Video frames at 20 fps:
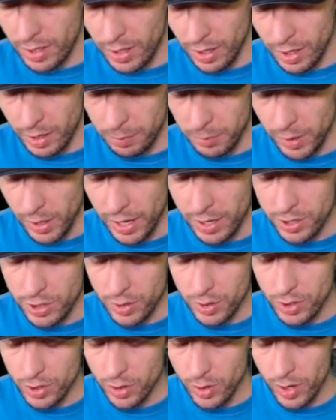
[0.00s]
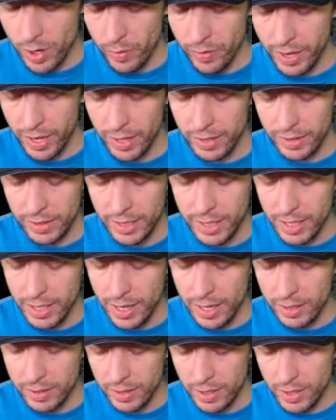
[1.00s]
I'm glad you enjoy it. We got Lynn
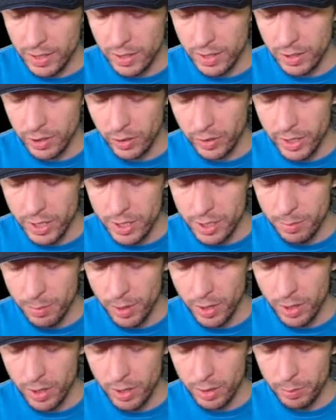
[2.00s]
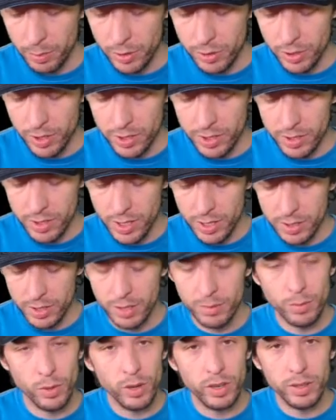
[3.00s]
out there in Greensboro. Patricia says,
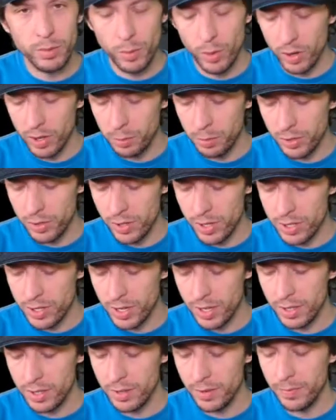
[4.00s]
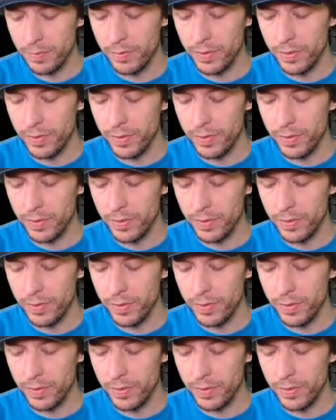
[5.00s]
Good morning. Good morning, Patricia.